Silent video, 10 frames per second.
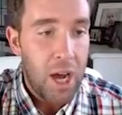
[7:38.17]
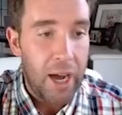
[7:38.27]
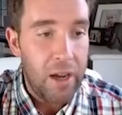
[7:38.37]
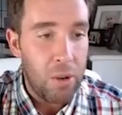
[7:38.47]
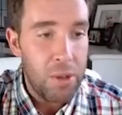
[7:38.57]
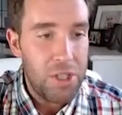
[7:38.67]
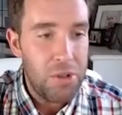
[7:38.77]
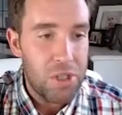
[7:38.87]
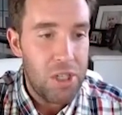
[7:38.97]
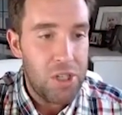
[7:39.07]
I always
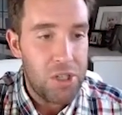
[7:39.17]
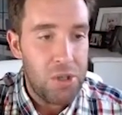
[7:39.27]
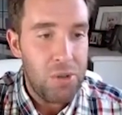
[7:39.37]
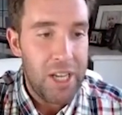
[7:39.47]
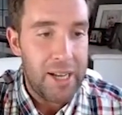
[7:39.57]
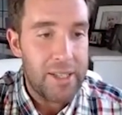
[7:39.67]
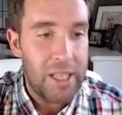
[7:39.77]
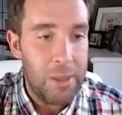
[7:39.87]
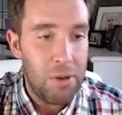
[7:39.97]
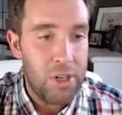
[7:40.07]
usually just do yes,
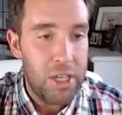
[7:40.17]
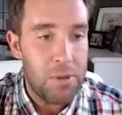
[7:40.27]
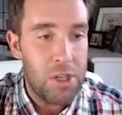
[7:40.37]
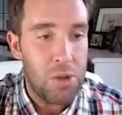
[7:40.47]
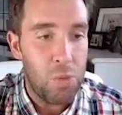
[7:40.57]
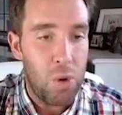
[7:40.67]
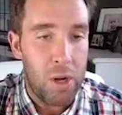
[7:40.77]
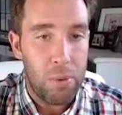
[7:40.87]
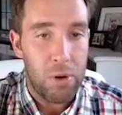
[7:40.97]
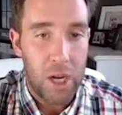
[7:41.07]
limit redemption to
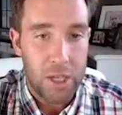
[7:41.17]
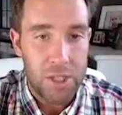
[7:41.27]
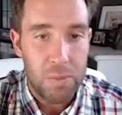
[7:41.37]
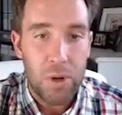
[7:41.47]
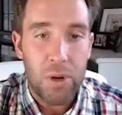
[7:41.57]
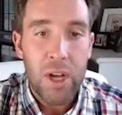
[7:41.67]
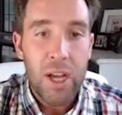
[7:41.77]
1 per customer.